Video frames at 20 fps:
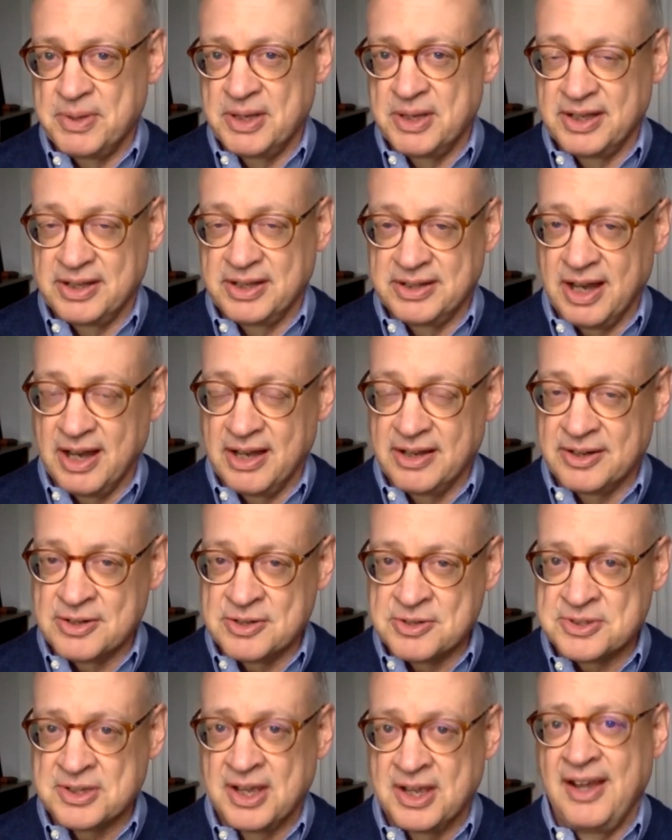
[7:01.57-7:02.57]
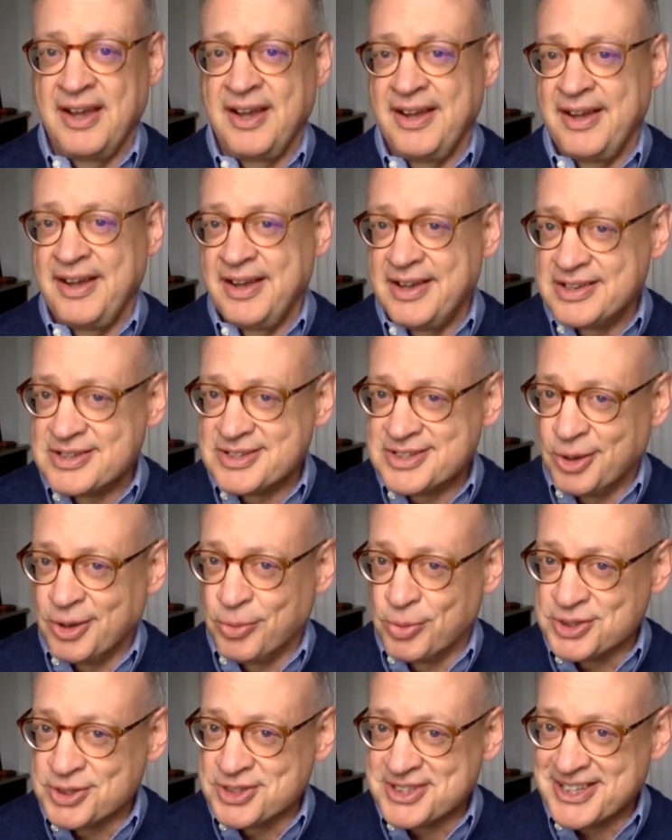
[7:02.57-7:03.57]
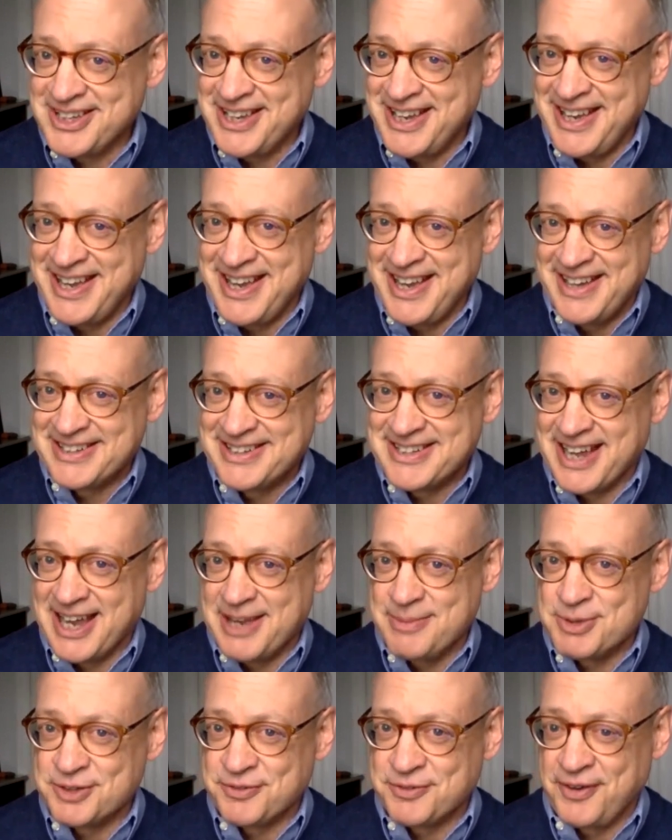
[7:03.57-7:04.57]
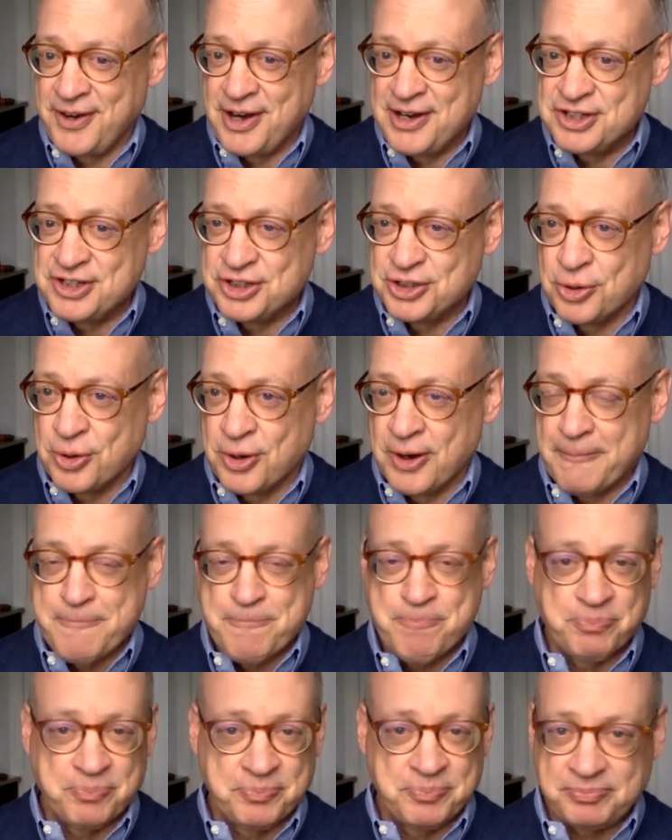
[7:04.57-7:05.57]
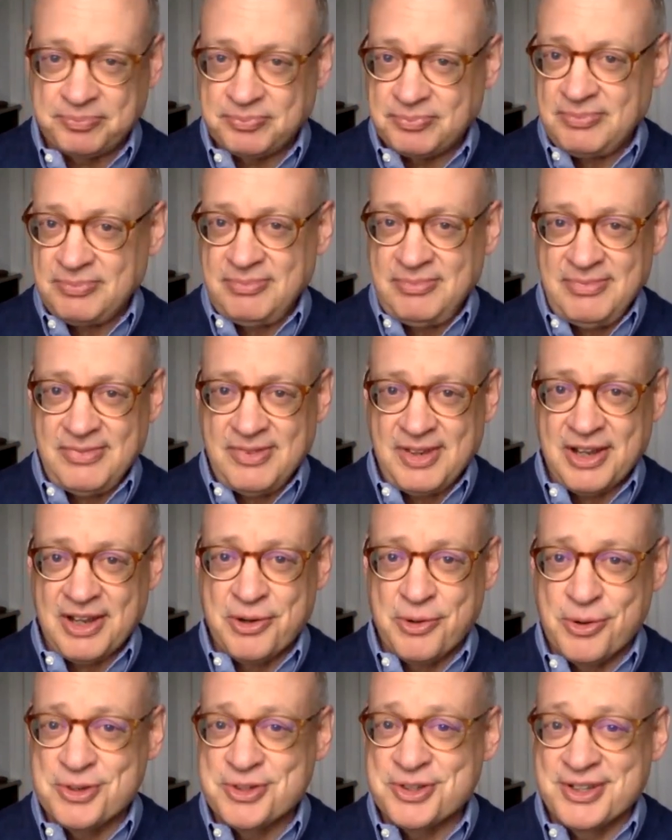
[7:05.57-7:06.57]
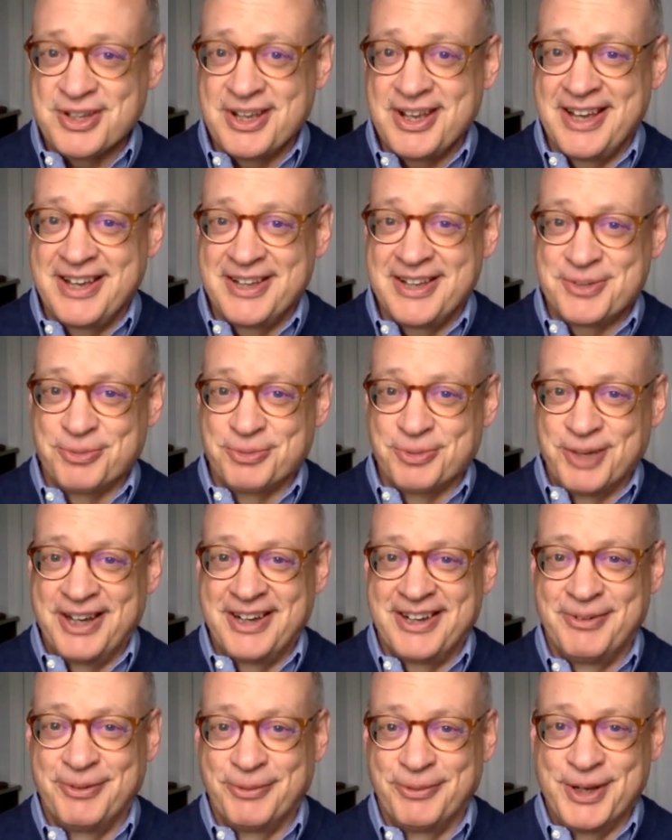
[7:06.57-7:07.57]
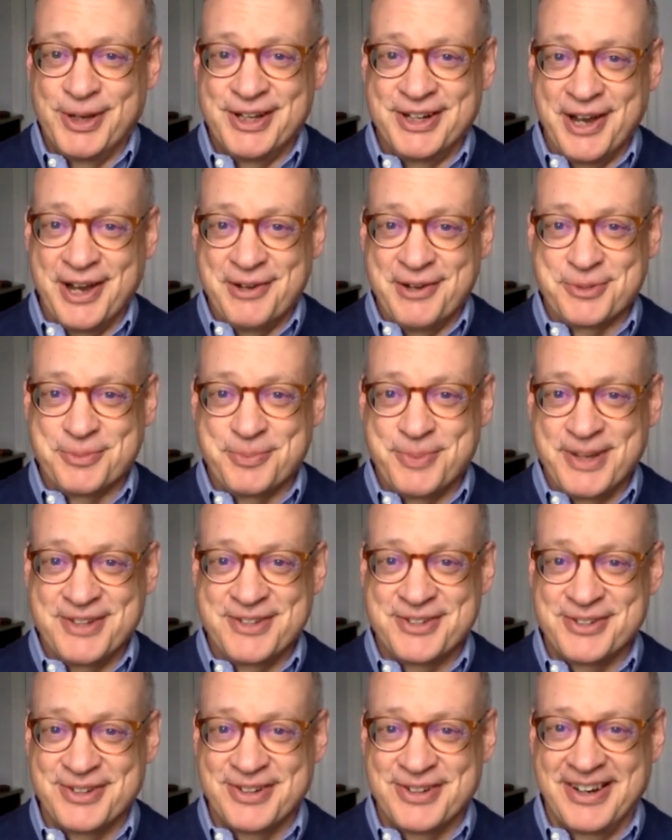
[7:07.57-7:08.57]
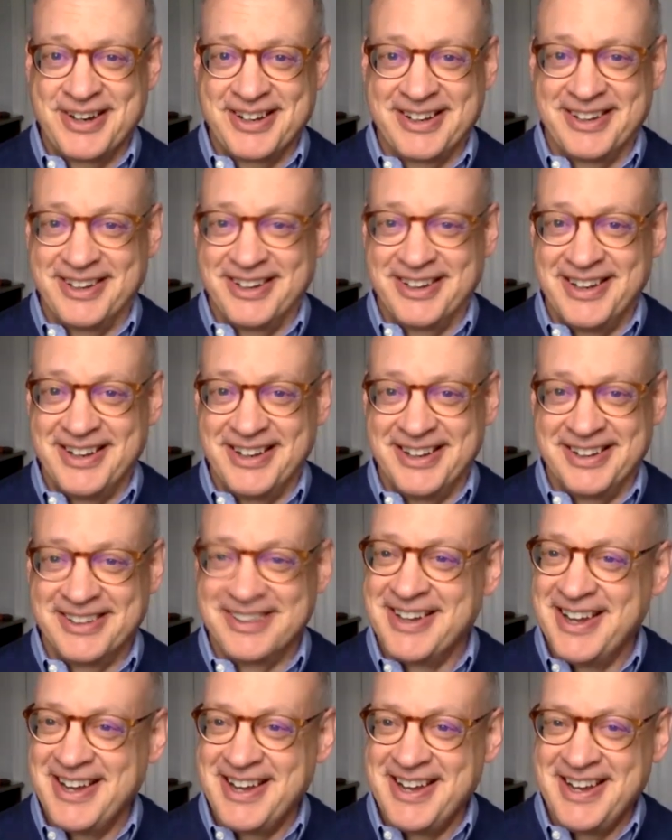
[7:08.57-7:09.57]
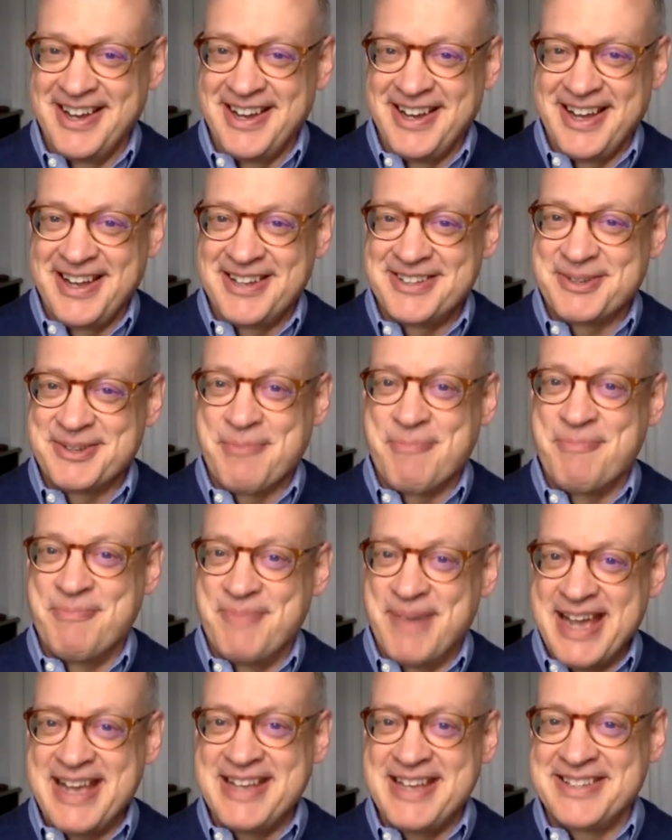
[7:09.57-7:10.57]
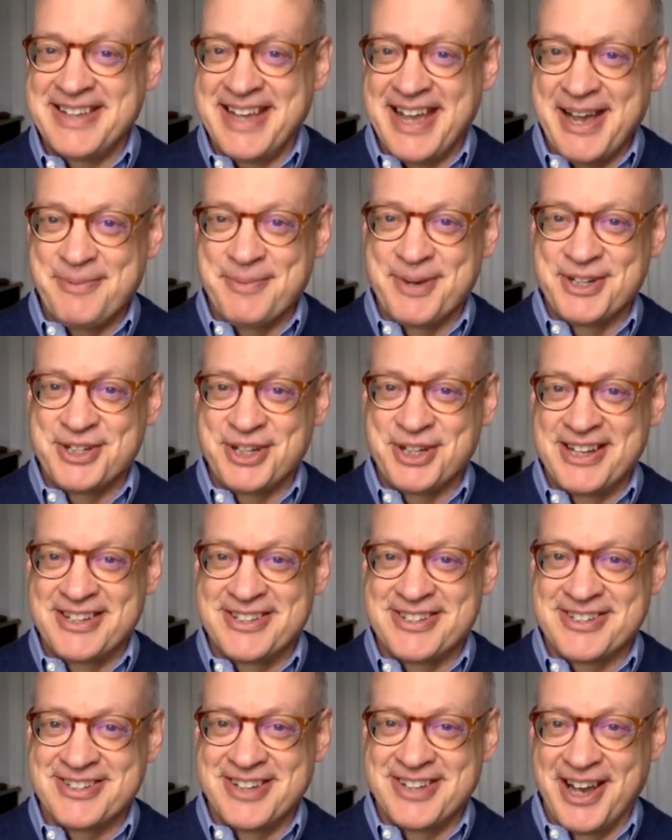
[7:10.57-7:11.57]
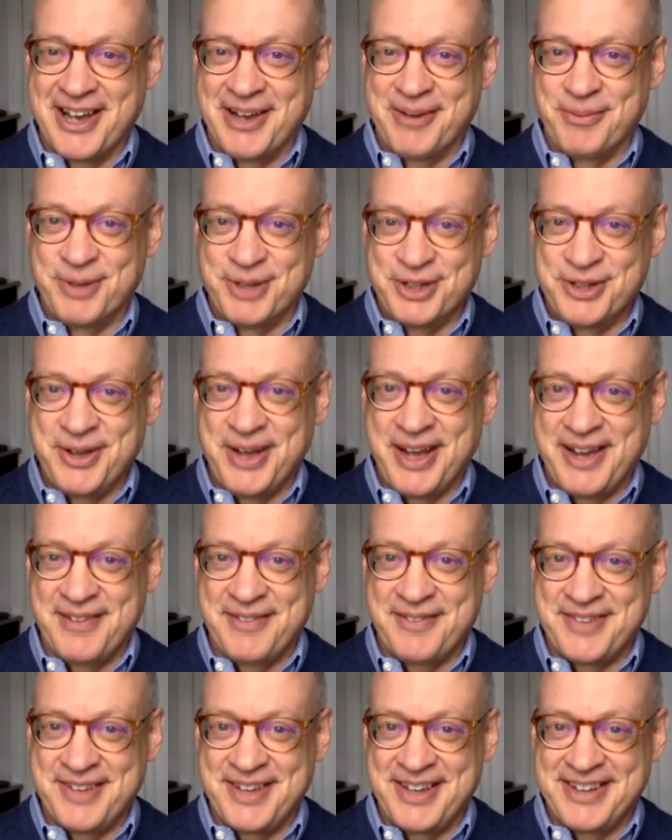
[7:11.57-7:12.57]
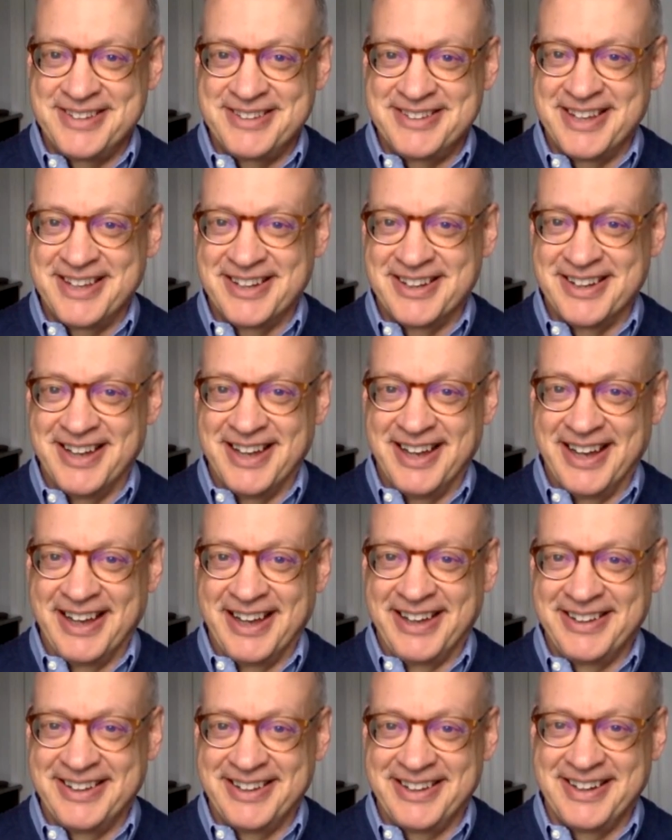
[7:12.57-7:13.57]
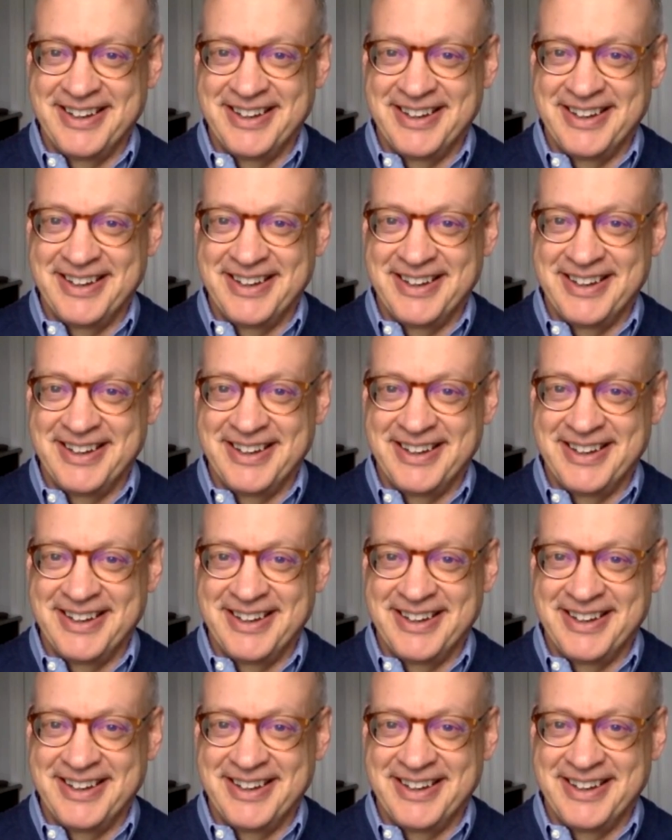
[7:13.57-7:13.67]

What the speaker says: billion. So we'll see. Time is very short. Of course, as we know, Spencer, a lot, it's amazing how much gets done when you have a deadline